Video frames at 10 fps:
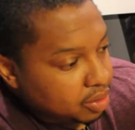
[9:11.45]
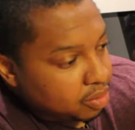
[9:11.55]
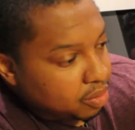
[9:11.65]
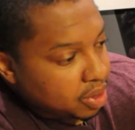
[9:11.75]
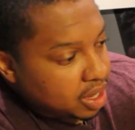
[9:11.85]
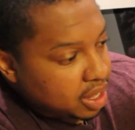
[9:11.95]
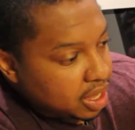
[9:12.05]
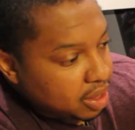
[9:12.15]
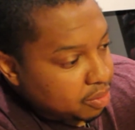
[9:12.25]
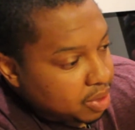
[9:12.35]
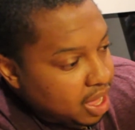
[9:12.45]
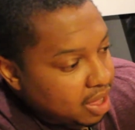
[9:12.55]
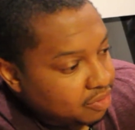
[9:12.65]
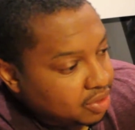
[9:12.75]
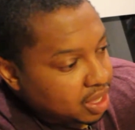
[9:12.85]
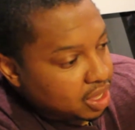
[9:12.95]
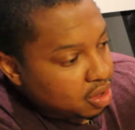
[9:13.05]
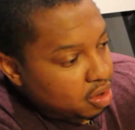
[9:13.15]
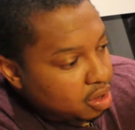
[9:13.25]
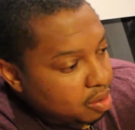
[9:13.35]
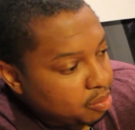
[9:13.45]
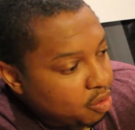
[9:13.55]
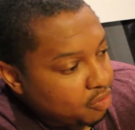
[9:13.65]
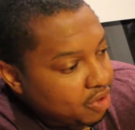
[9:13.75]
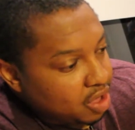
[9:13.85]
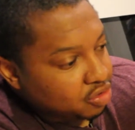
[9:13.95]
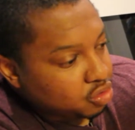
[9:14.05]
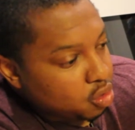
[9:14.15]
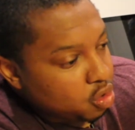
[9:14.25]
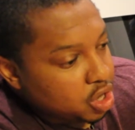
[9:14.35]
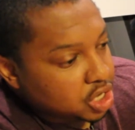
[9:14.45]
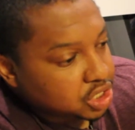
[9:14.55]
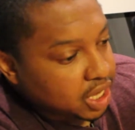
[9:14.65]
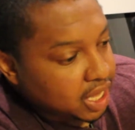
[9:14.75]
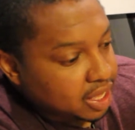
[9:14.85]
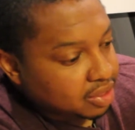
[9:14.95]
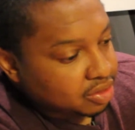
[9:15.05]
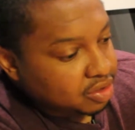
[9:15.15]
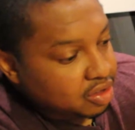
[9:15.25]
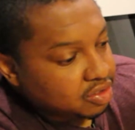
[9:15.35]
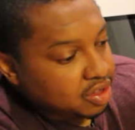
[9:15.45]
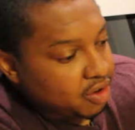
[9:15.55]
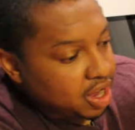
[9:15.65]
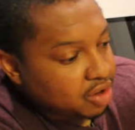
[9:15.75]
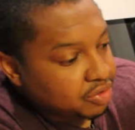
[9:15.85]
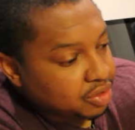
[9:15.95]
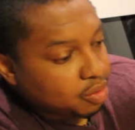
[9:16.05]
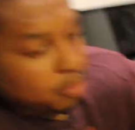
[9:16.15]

and we have the profile storage, and you can see right here that the